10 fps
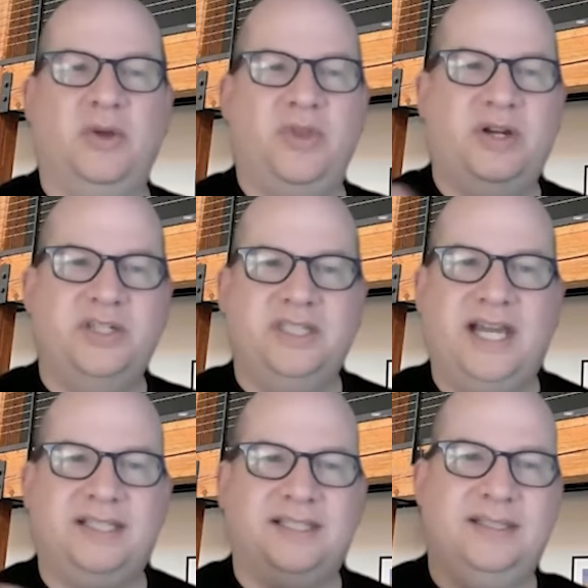So there is
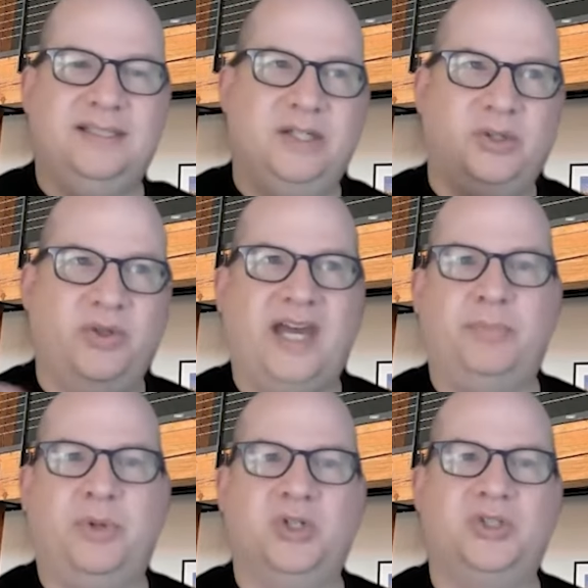that still
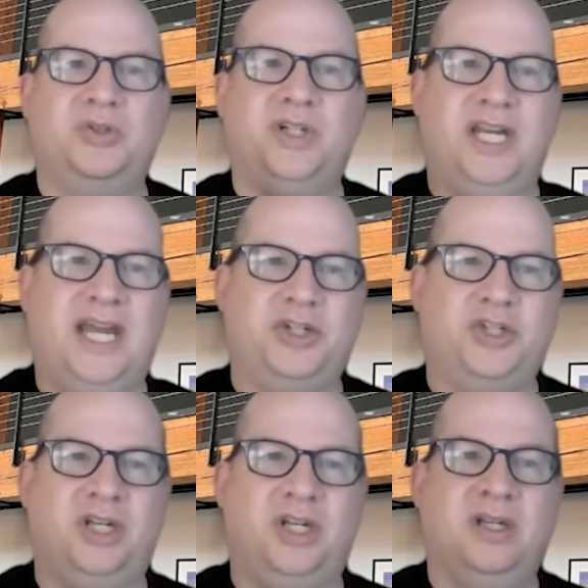that personal
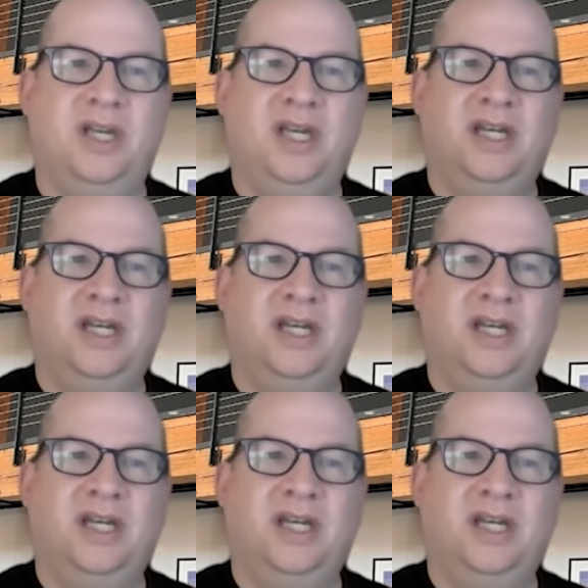connection